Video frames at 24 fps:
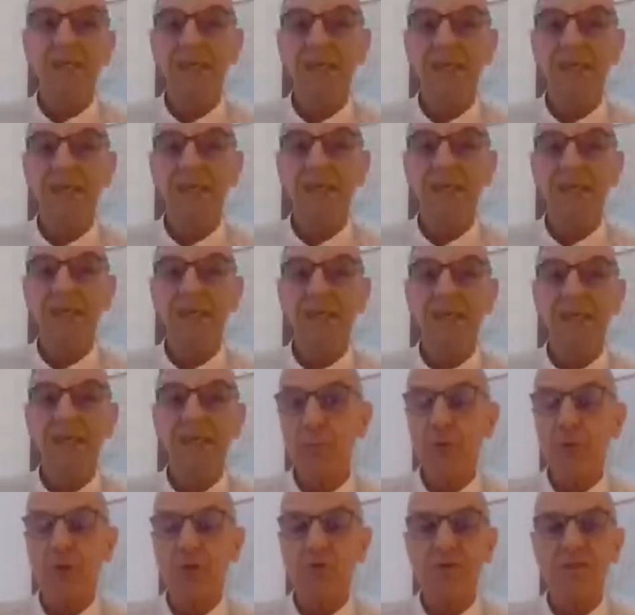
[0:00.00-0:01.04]
they began the
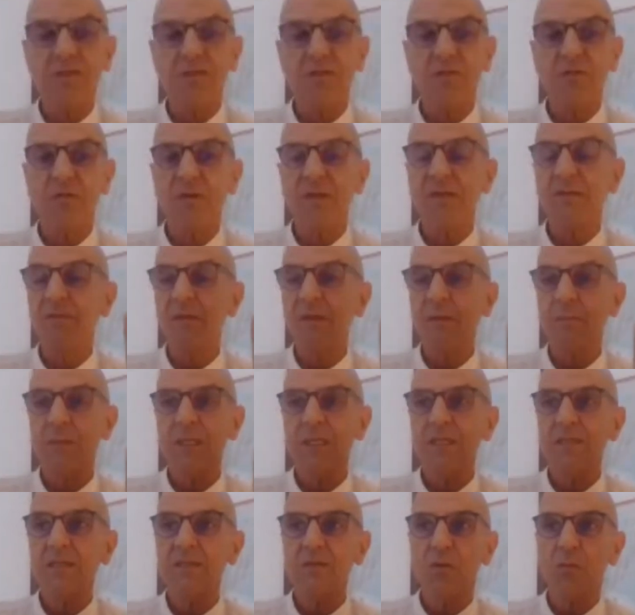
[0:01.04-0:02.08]
process of giving
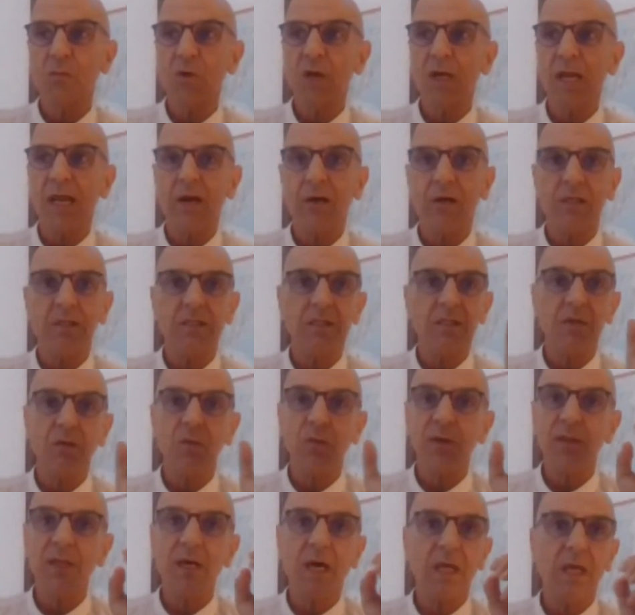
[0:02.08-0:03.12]
me some clarity
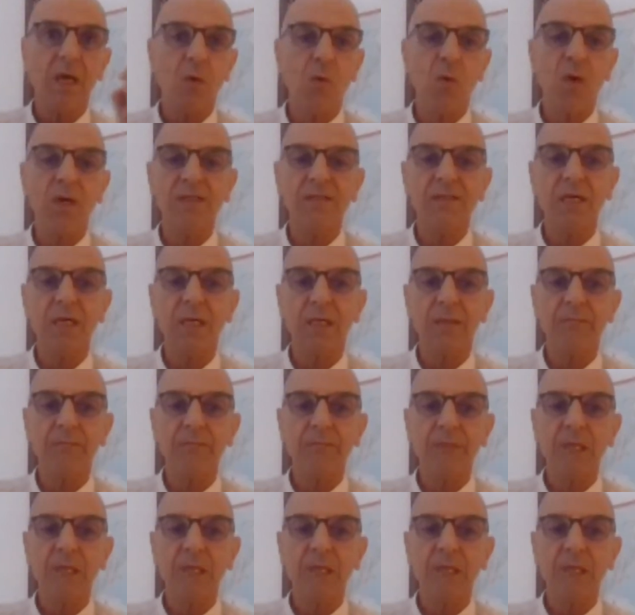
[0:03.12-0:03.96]
with ayahuasca.